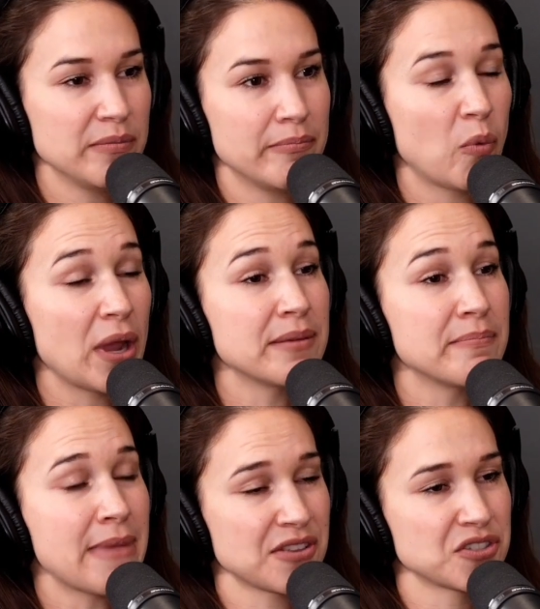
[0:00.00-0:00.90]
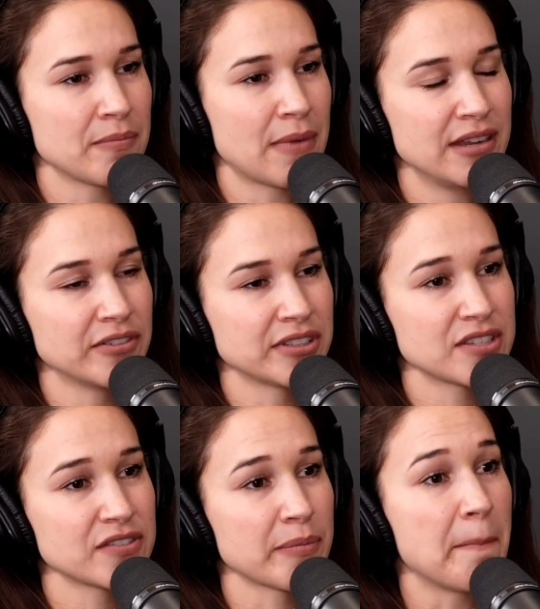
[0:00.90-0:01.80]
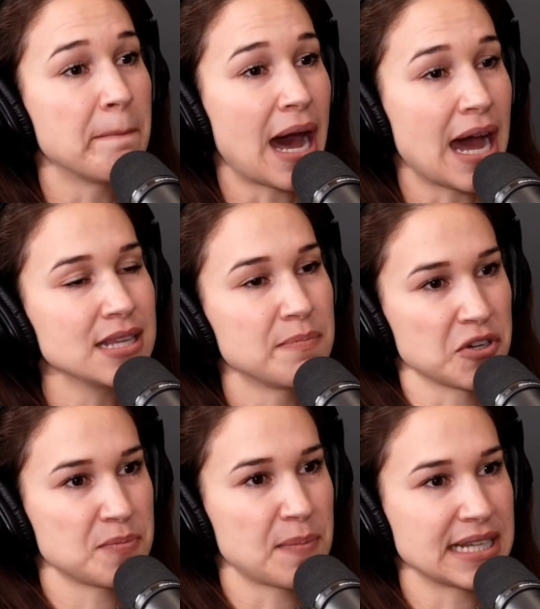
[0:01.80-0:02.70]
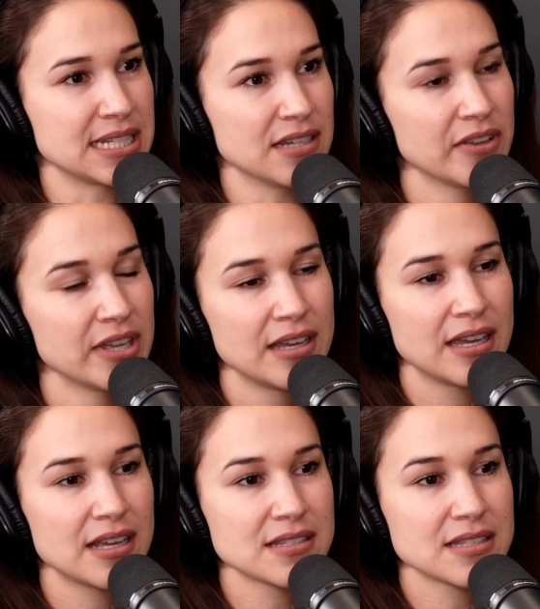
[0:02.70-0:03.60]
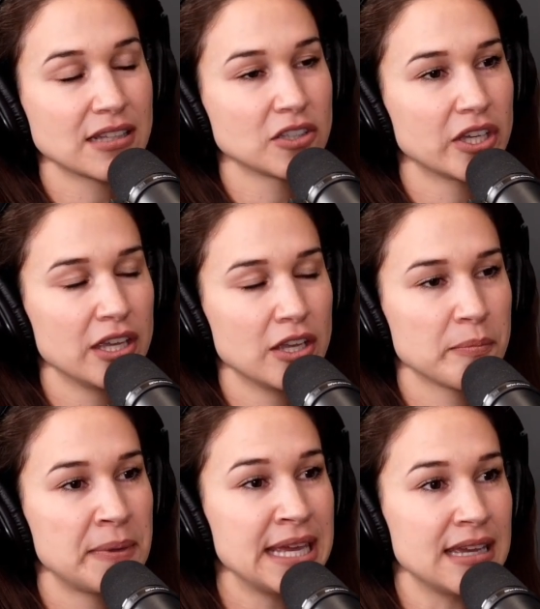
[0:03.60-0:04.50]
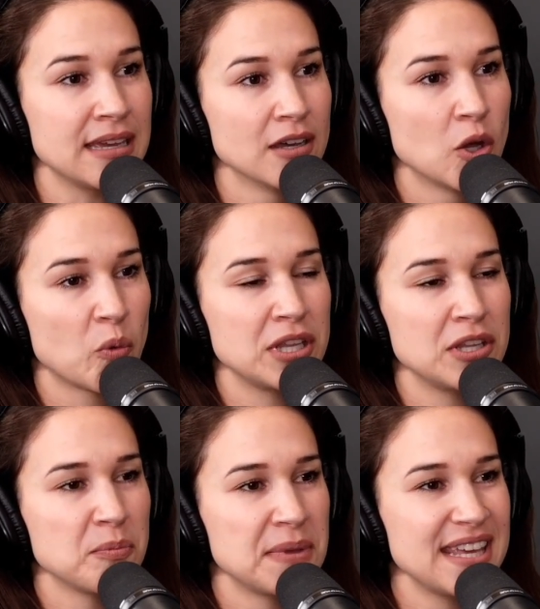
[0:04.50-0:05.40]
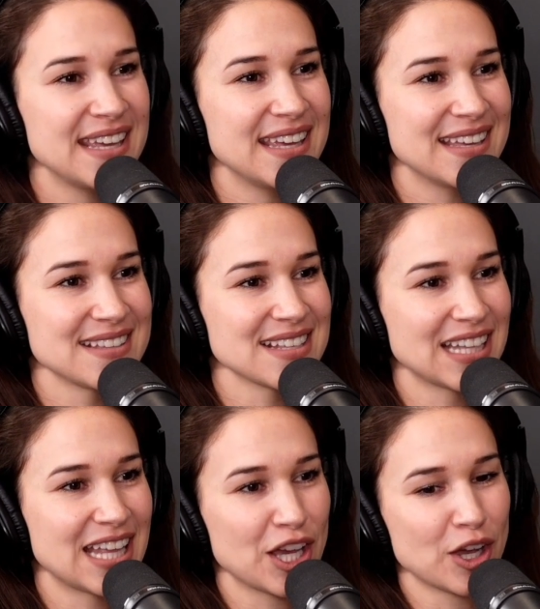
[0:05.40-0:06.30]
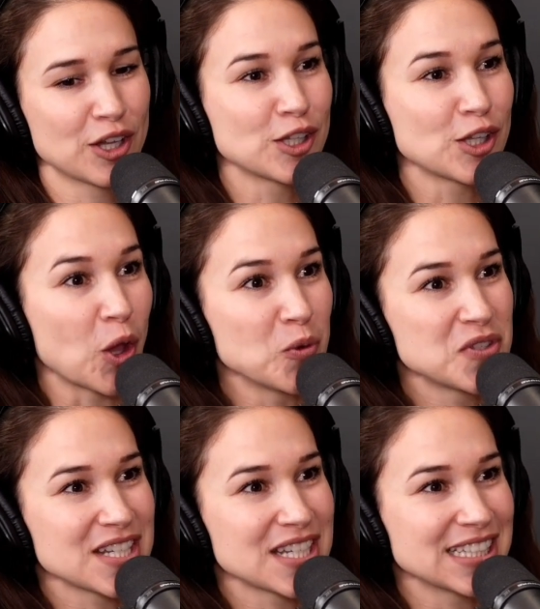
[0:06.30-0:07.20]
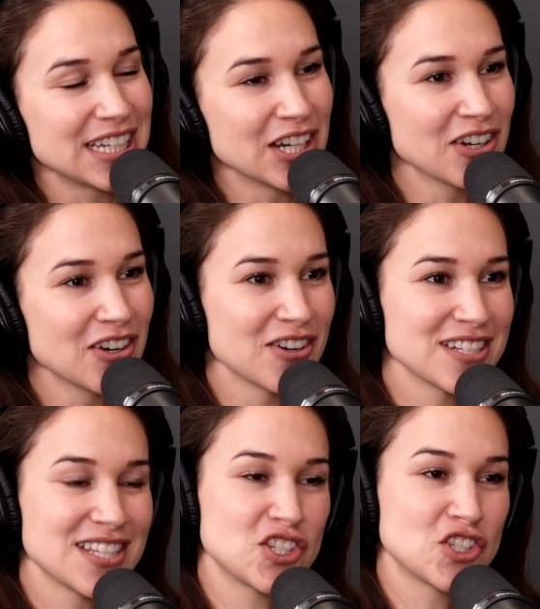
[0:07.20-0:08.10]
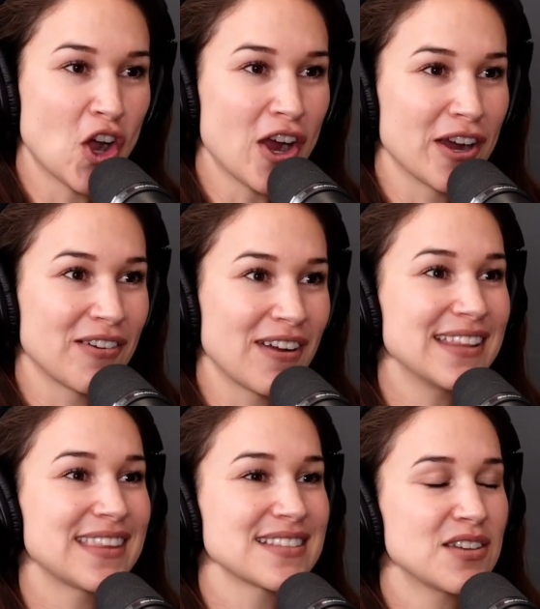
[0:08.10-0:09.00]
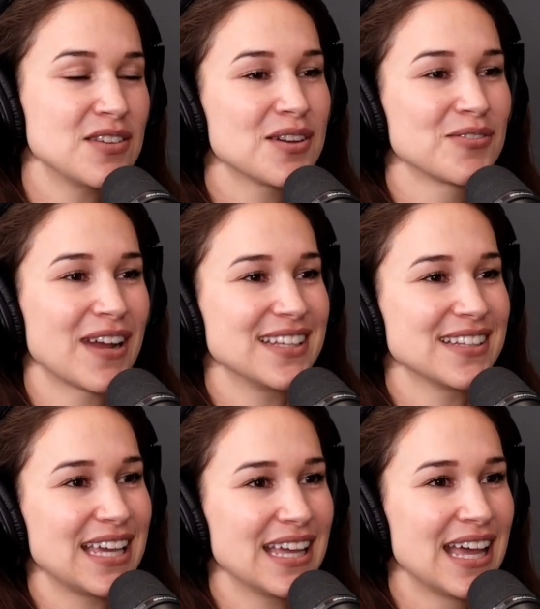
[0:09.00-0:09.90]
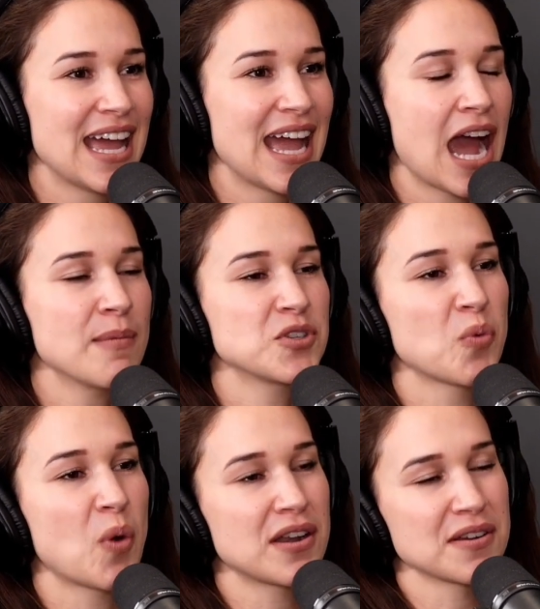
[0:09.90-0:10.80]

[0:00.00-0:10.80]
way to master mindfulness from the body perspective is look at your pee. When you pee, is it close to clear or is it dark, right? That's how you can regulate how much water